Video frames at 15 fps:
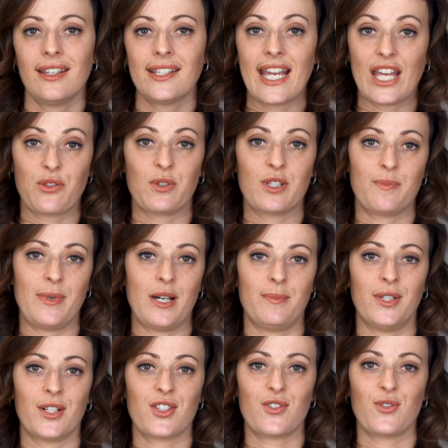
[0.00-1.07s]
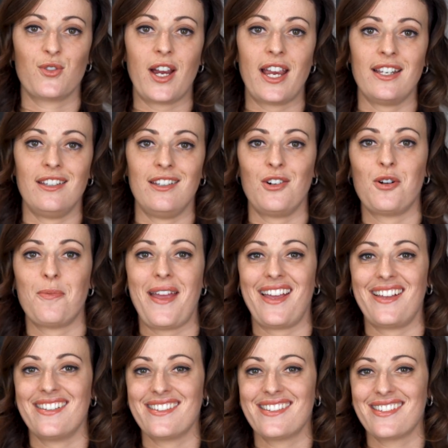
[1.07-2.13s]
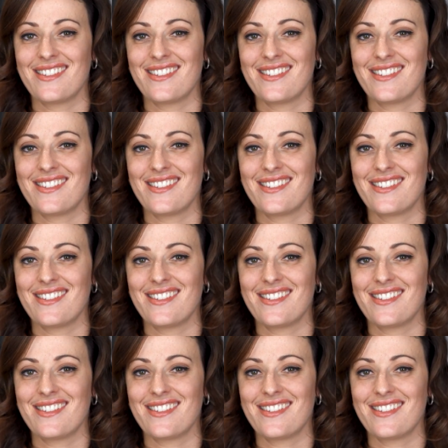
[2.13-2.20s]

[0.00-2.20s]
Catherine's bum looks great in yoga pants.